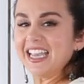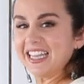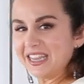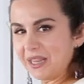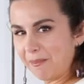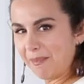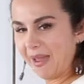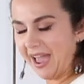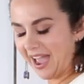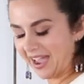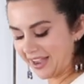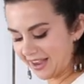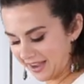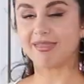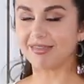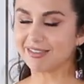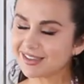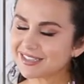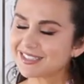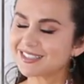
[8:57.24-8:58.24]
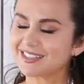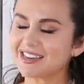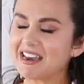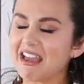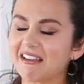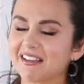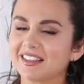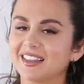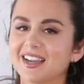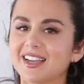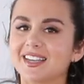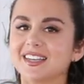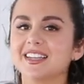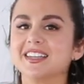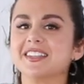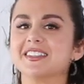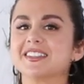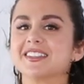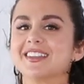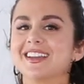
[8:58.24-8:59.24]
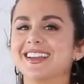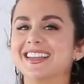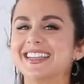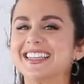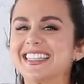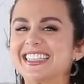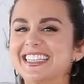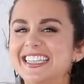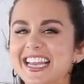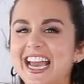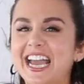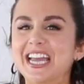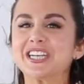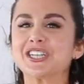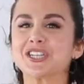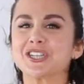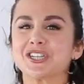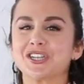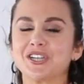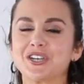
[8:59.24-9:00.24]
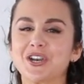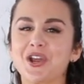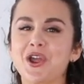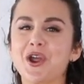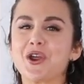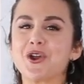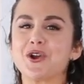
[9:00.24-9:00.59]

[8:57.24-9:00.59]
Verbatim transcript: in the back. This neckline is an attention